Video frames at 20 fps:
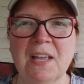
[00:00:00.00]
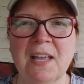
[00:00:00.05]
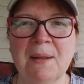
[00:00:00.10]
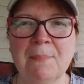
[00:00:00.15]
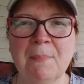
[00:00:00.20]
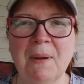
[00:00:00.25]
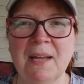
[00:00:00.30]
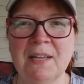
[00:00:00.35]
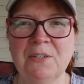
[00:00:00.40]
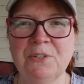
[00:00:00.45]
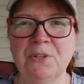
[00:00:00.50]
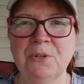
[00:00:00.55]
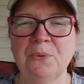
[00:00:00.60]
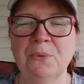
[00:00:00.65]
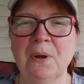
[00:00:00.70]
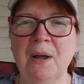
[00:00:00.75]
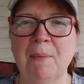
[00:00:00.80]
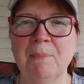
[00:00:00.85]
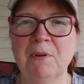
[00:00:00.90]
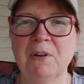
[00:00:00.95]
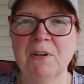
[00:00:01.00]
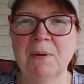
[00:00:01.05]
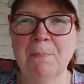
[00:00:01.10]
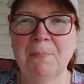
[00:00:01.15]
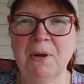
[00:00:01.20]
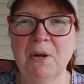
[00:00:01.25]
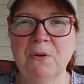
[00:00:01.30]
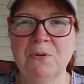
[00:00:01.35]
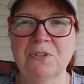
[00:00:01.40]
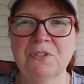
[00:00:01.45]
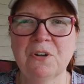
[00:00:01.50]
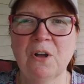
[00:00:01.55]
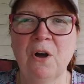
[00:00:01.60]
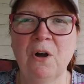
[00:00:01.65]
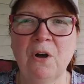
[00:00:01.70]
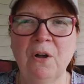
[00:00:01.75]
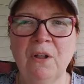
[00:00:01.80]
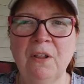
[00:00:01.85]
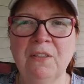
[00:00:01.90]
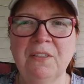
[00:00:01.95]
And mind you, I'm going to post
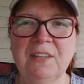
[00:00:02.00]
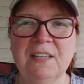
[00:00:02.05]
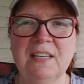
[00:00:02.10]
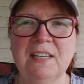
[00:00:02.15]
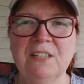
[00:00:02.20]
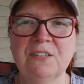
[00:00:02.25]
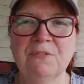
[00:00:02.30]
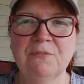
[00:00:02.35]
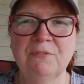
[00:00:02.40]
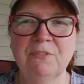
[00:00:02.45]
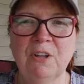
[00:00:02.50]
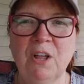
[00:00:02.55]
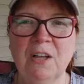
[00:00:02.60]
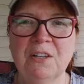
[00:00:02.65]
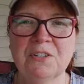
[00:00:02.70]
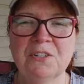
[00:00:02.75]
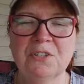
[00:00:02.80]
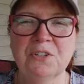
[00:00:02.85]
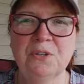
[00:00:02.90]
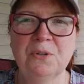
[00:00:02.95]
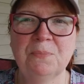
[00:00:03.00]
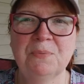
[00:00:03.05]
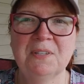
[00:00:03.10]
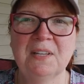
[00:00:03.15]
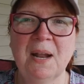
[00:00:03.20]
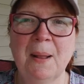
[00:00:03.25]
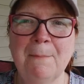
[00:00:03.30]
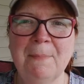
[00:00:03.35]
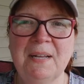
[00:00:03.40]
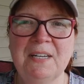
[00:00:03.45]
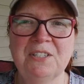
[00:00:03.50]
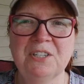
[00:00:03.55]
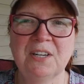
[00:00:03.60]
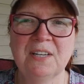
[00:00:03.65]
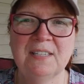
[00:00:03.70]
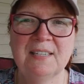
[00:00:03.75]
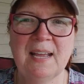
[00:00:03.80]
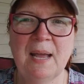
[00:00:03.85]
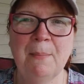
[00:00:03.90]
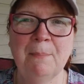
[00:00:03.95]
all these floss tubes that I'm
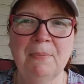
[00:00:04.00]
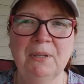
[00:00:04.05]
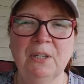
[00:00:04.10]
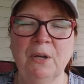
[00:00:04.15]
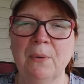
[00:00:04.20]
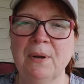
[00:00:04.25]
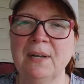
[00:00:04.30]
mentioning down below.